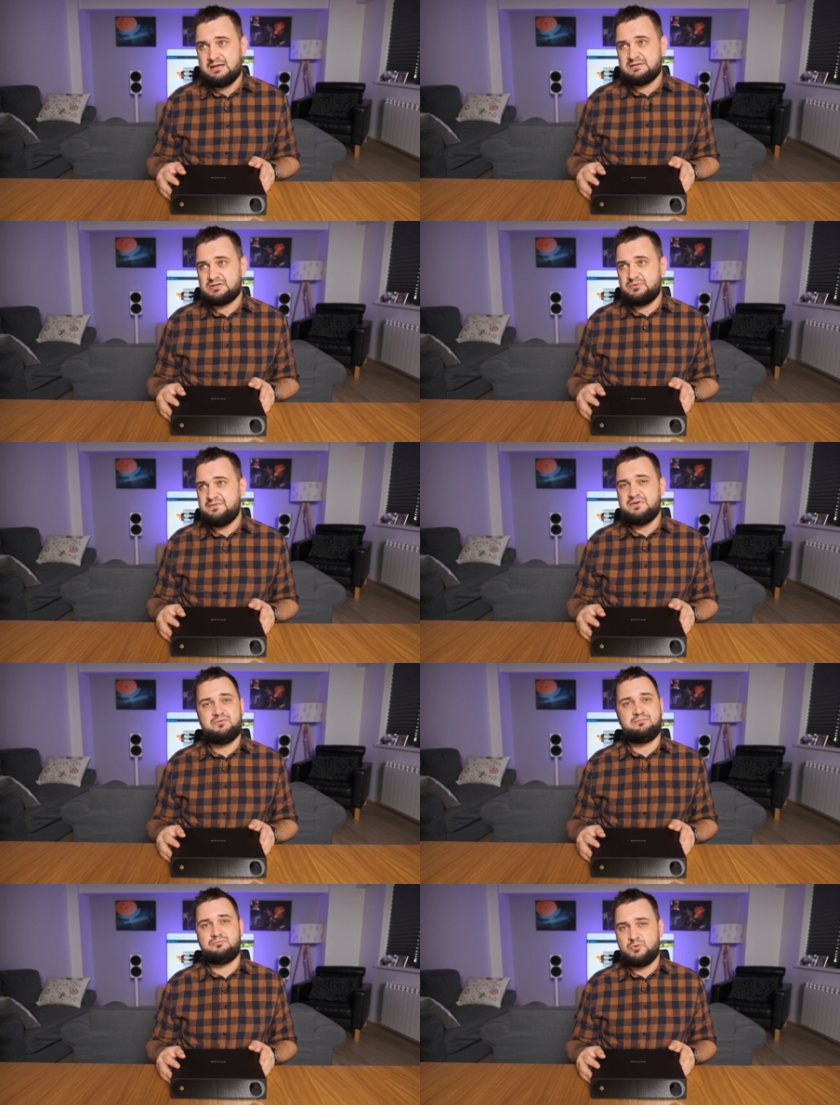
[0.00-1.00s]
So if
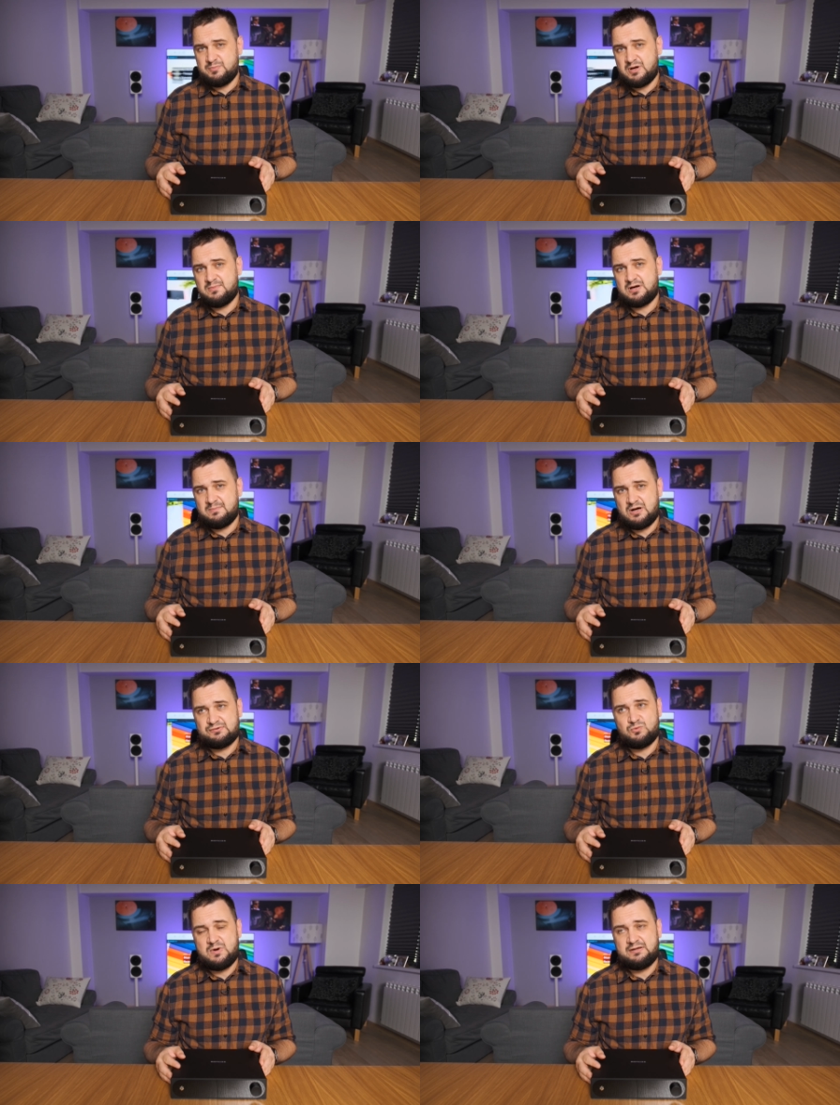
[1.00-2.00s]
you remember,
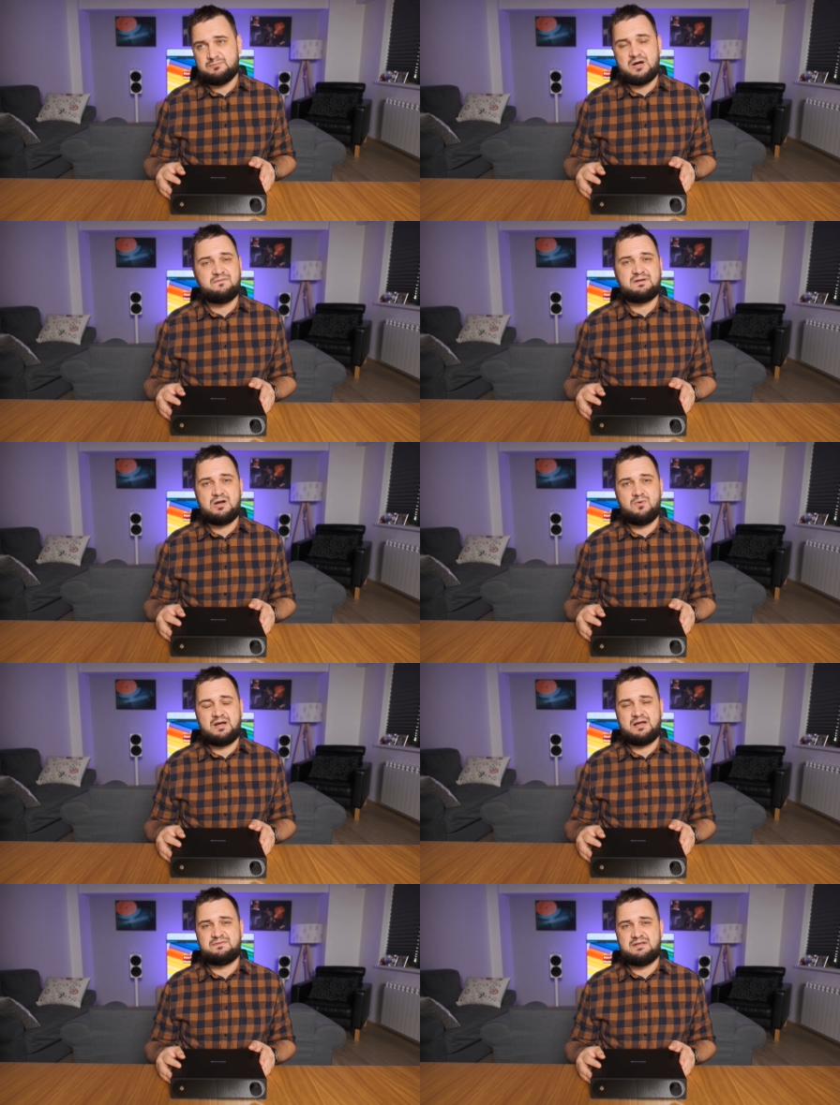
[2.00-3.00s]
about 1 month ago
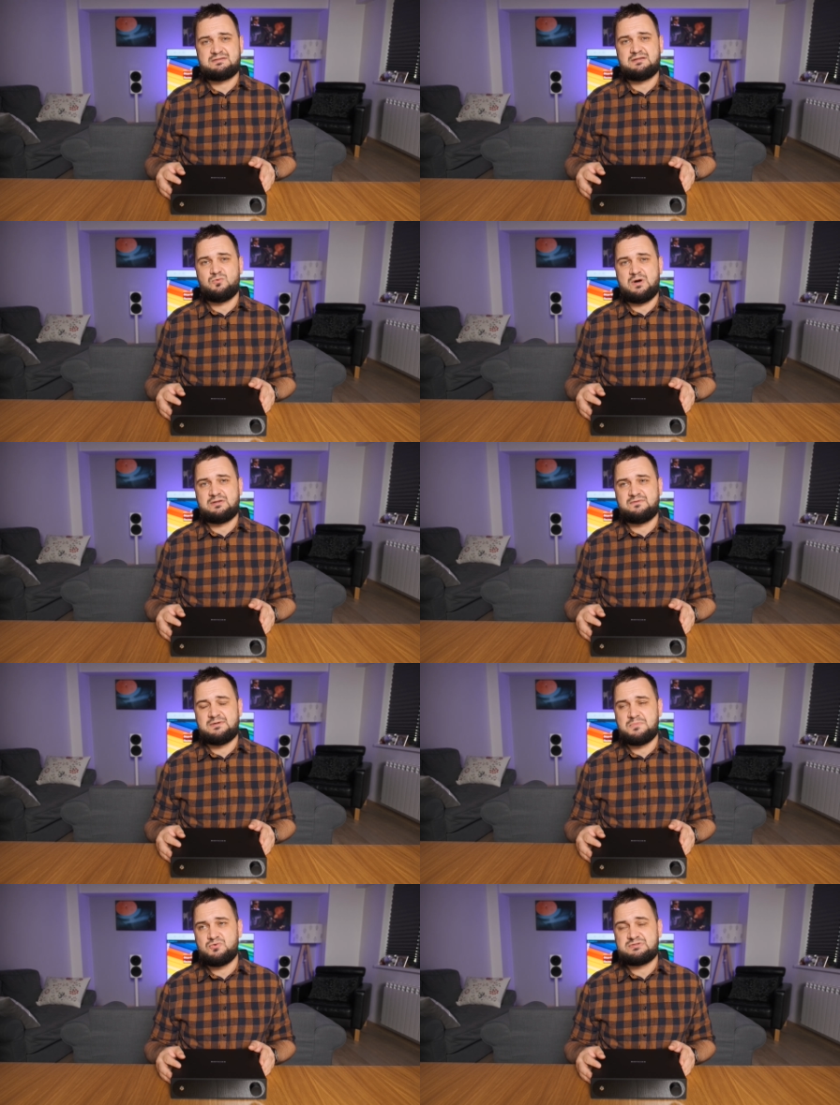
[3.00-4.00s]
I have tested one of
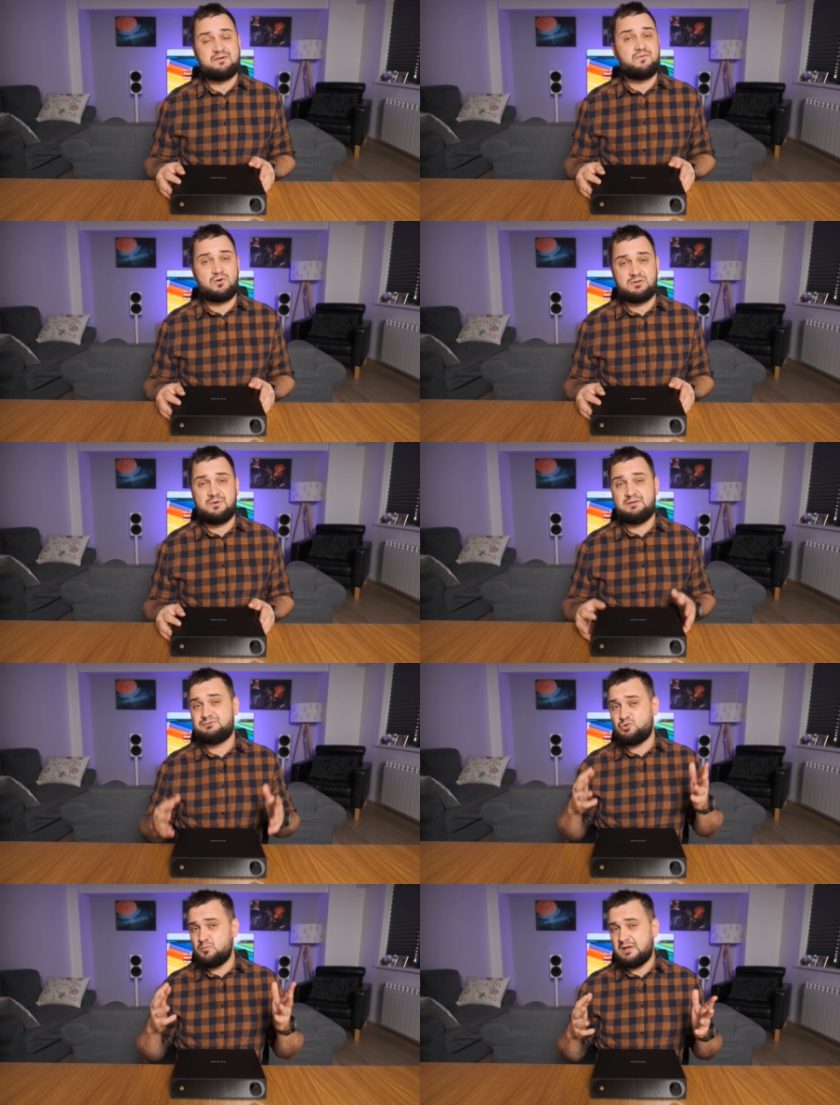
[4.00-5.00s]
the most affordable
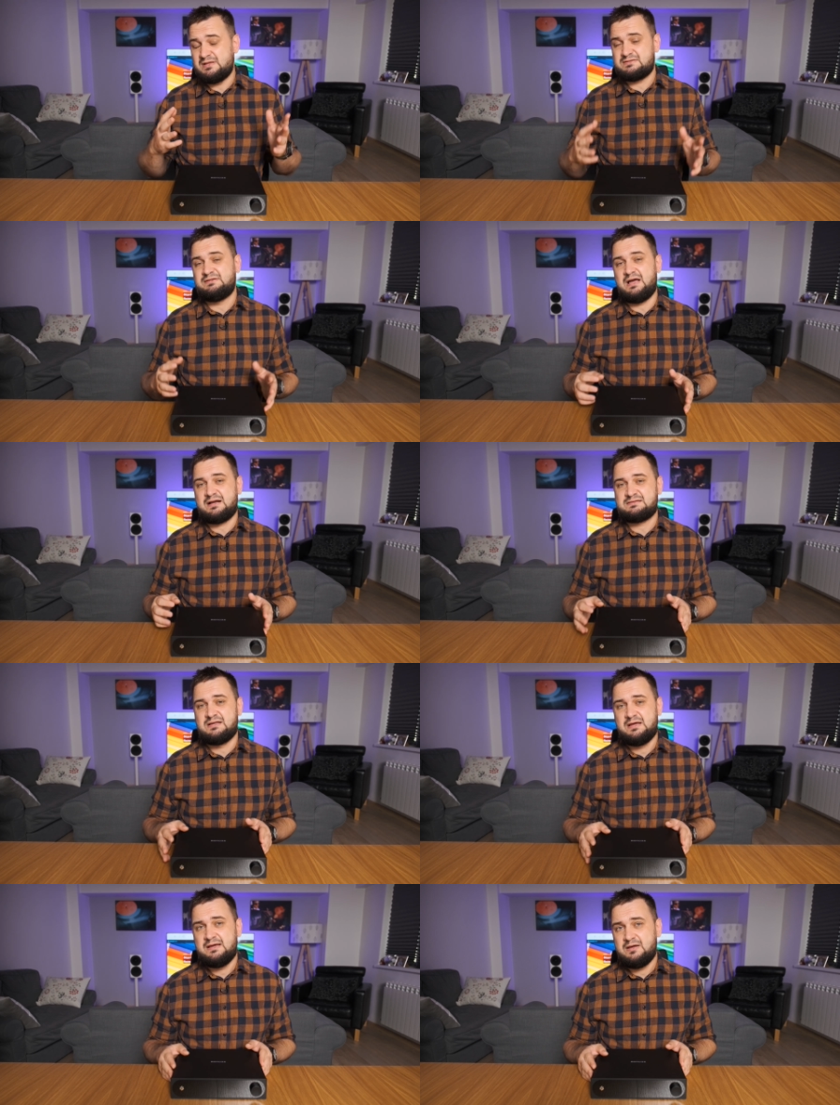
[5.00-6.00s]
true balancer DACs,
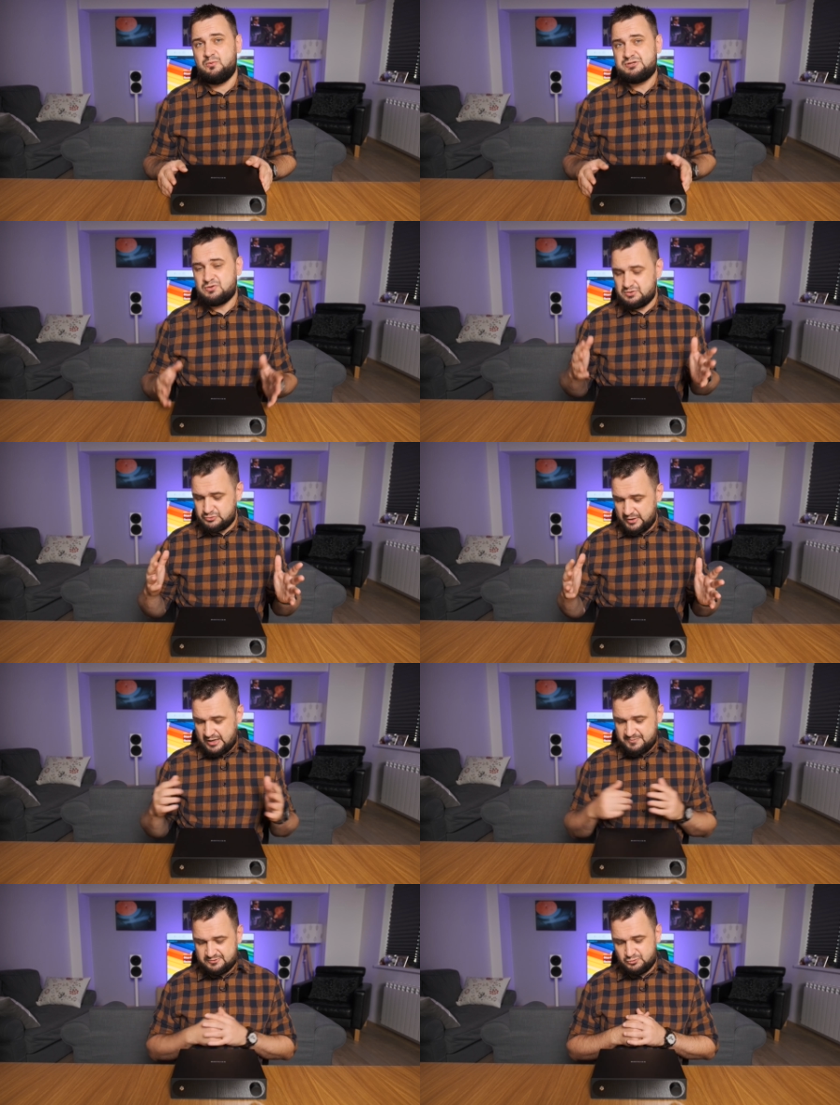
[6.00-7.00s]
which also
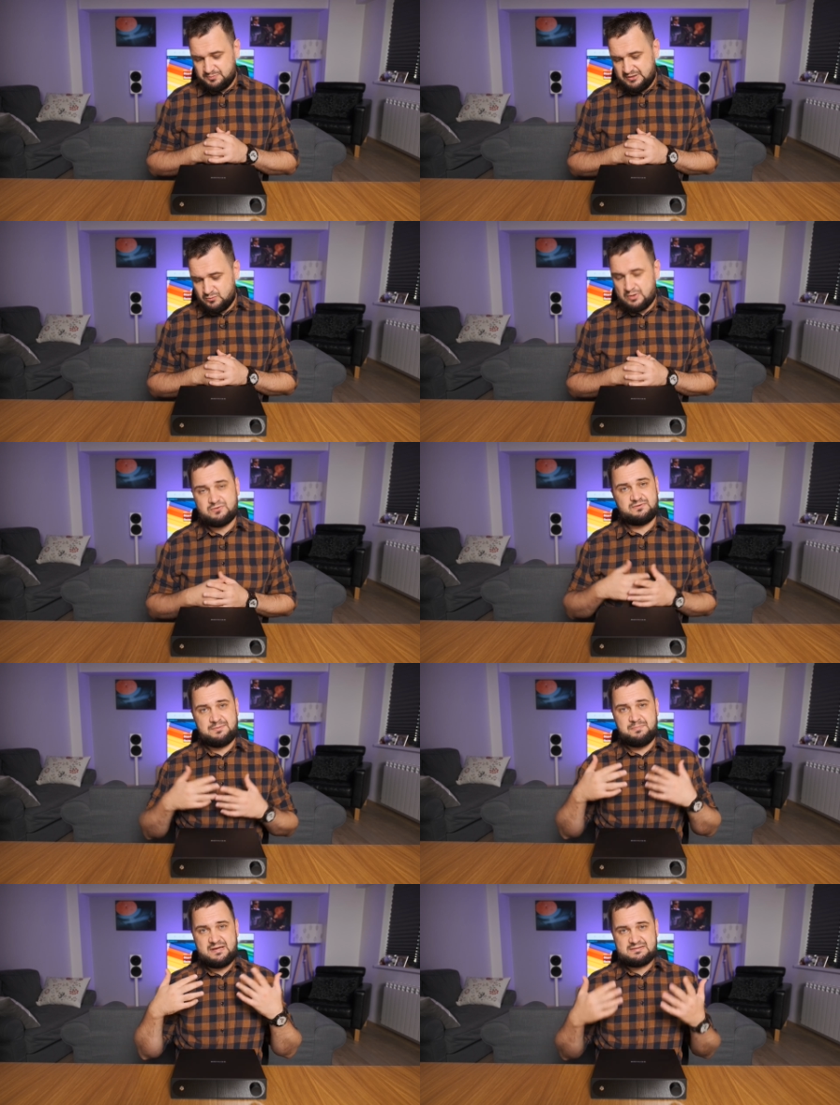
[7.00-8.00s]
happened to be one of
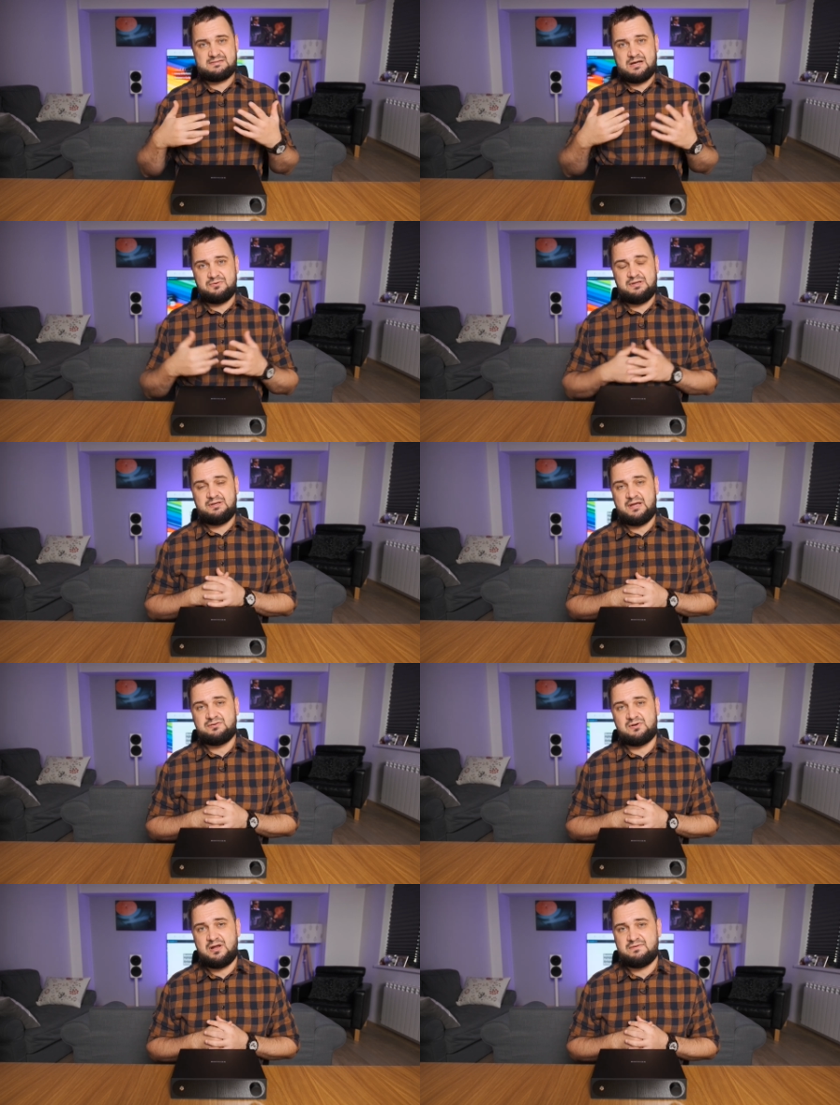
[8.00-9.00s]
the best sounding
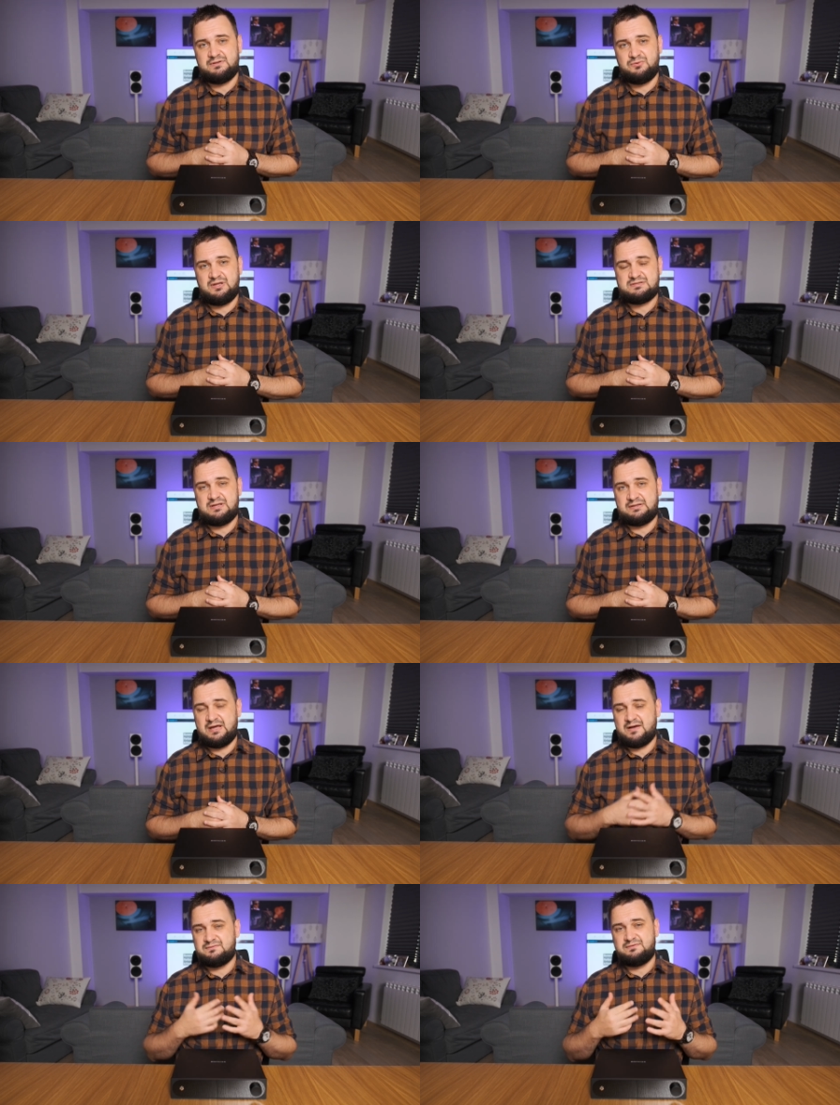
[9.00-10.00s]
entry-level units that I
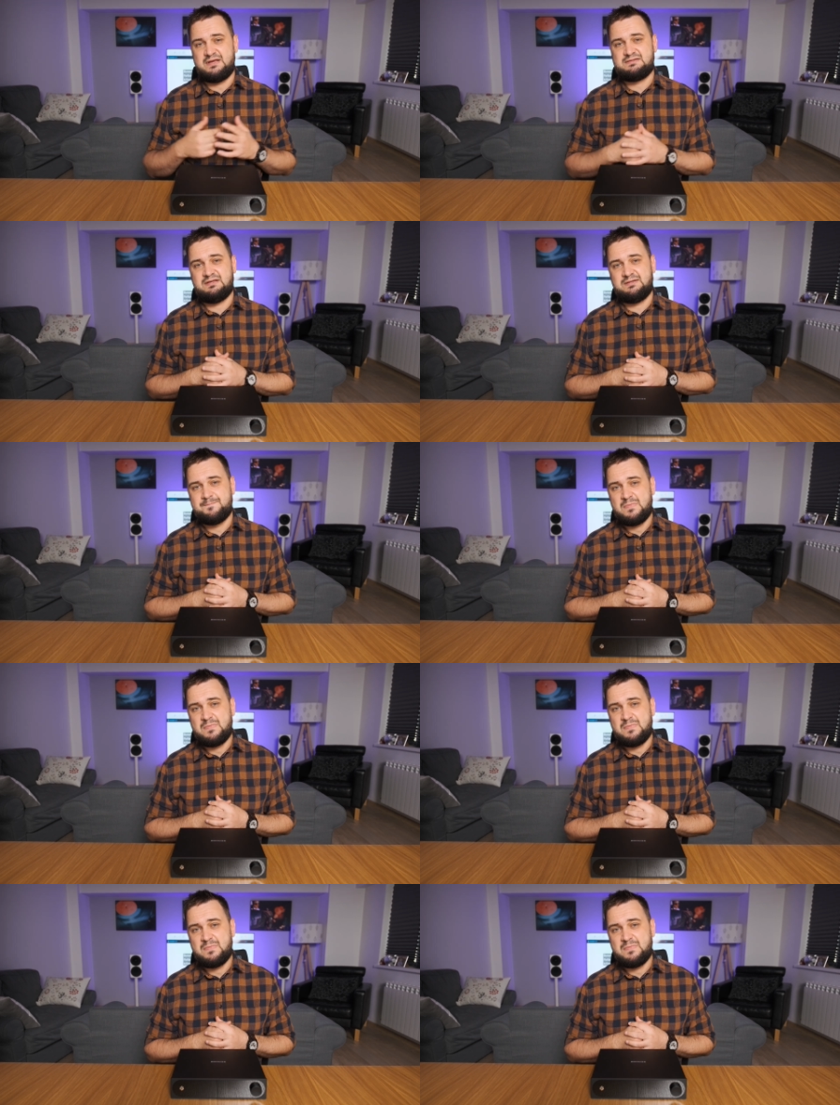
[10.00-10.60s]
have tested.